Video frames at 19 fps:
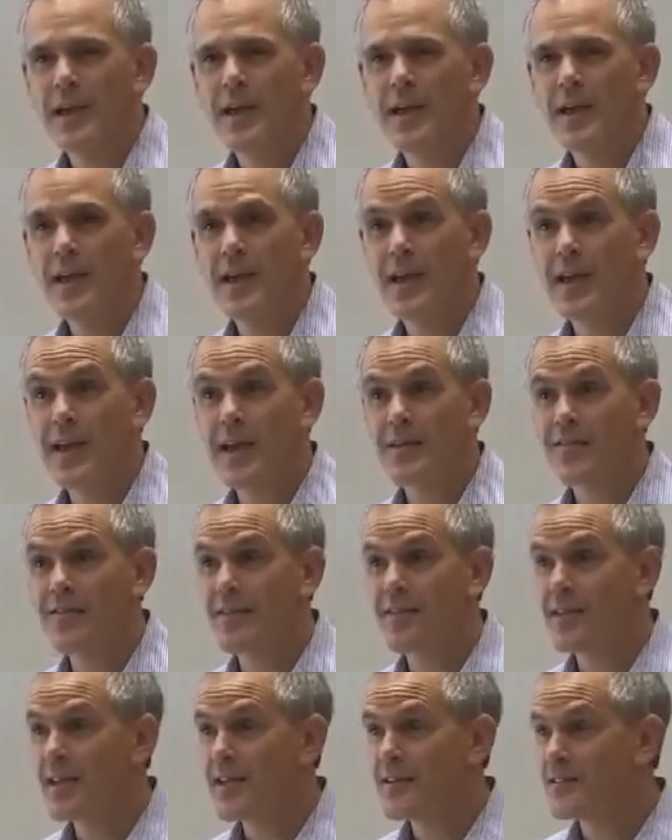And
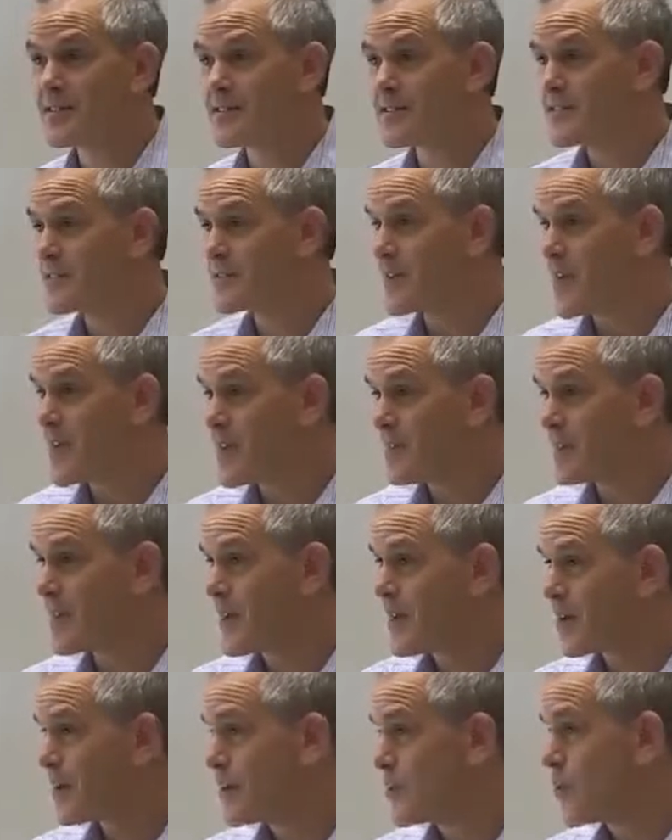it stayed there
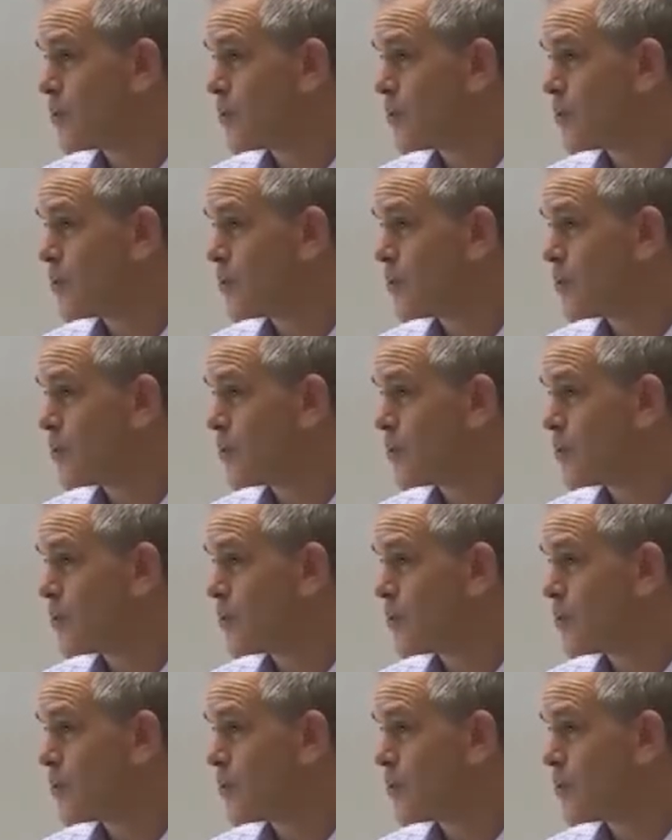in all